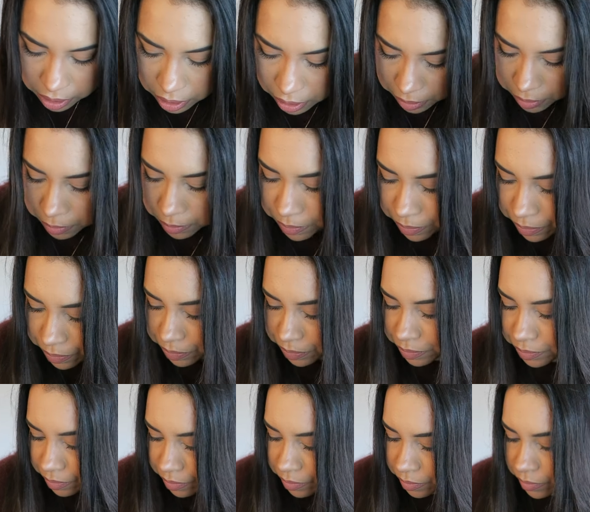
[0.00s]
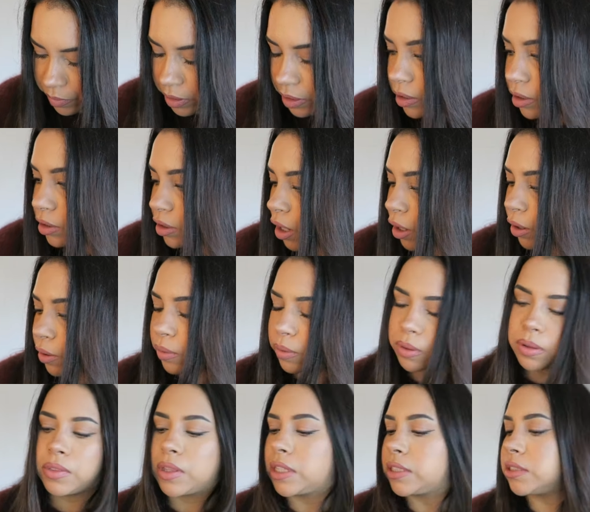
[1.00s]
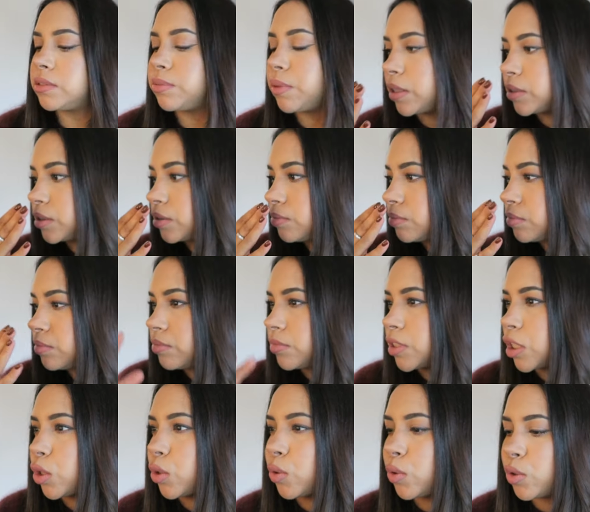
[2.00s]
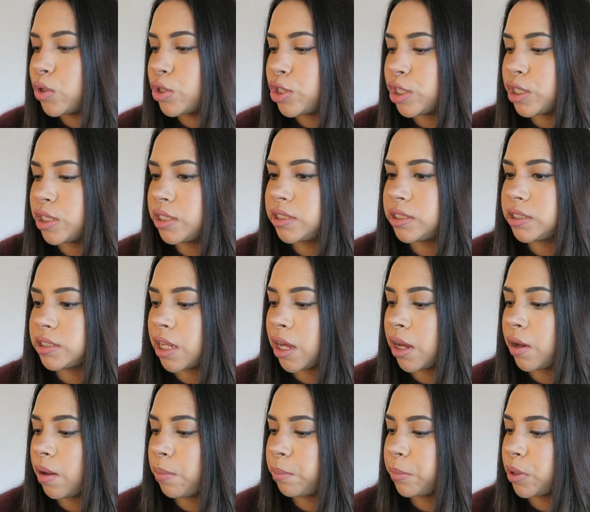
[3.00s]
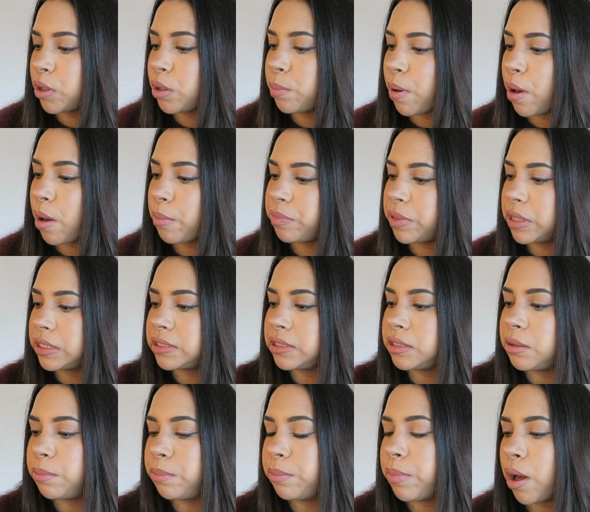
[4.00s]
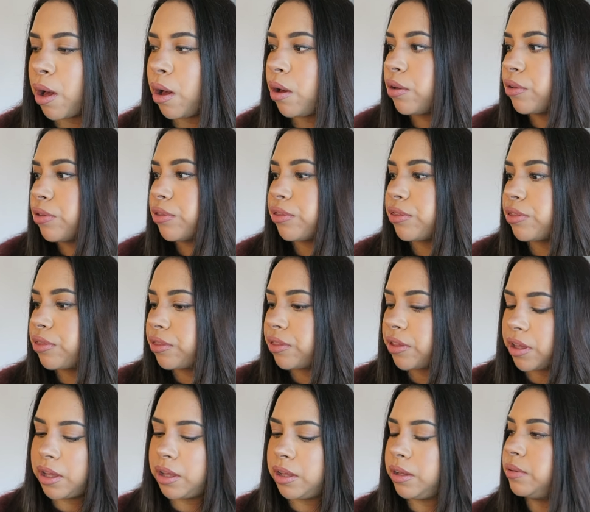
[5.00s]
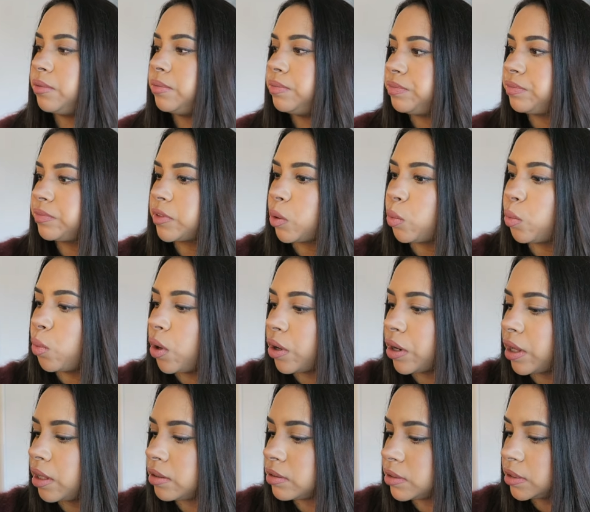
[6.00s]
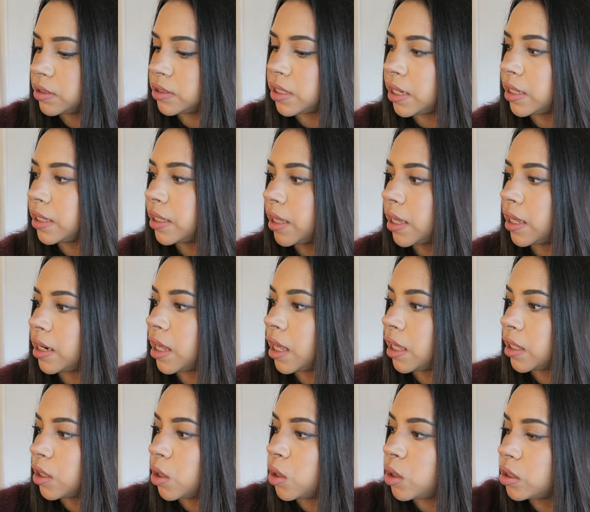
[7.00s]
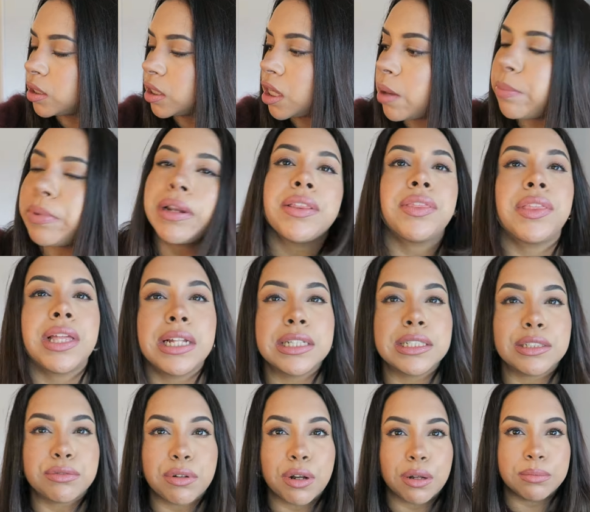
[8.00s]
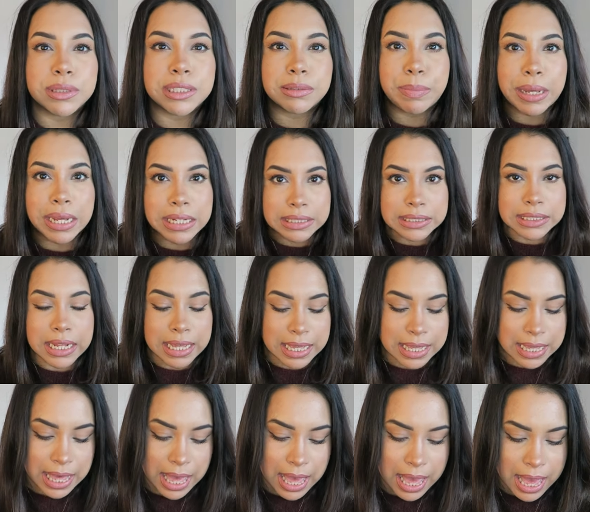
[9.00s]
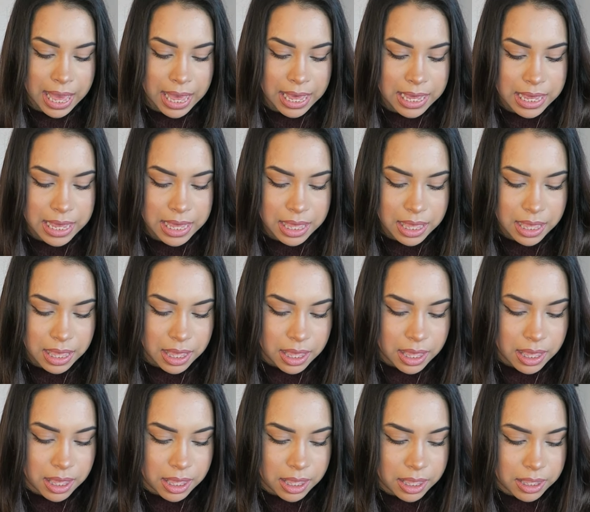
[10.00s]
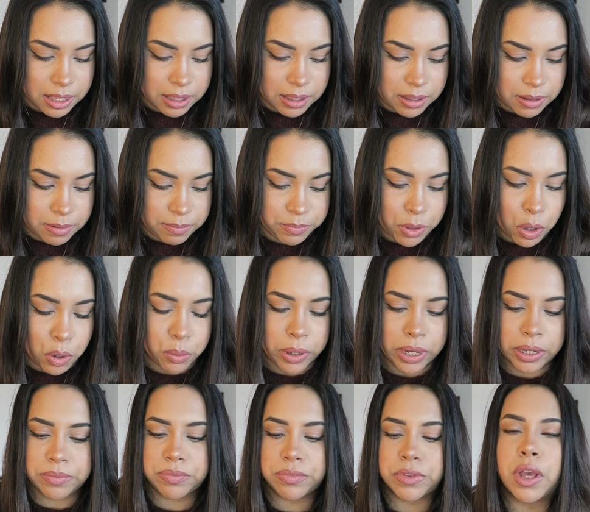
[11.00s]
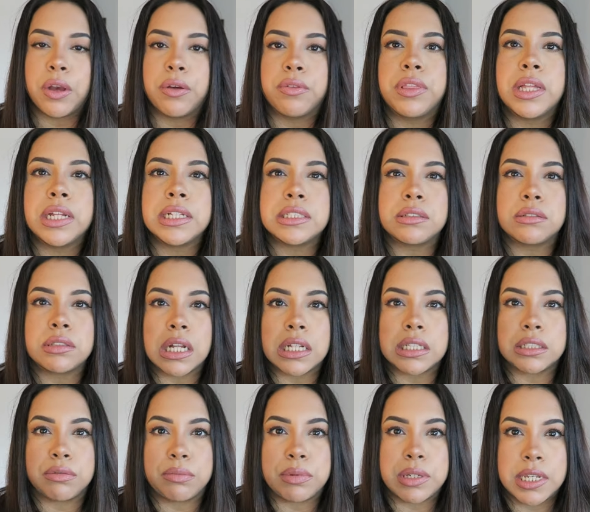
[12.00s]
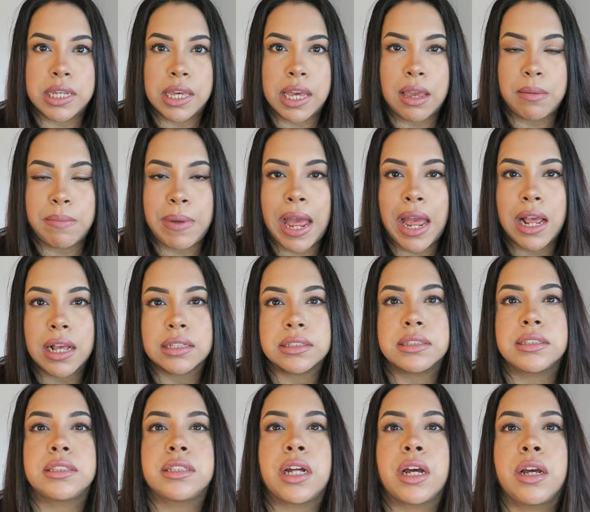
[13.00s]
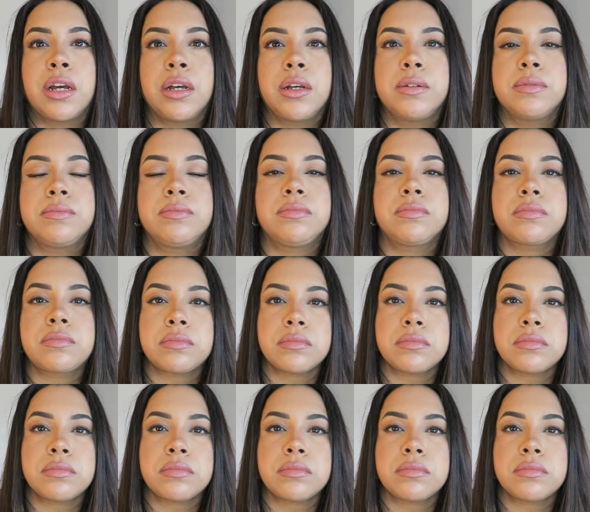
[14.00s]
So this smells gorgeous, so I'm gonna pop this in the bath. And what else did I get? I got a couple of things from Space NK. Oh wait, no, this is from TK Maxx. So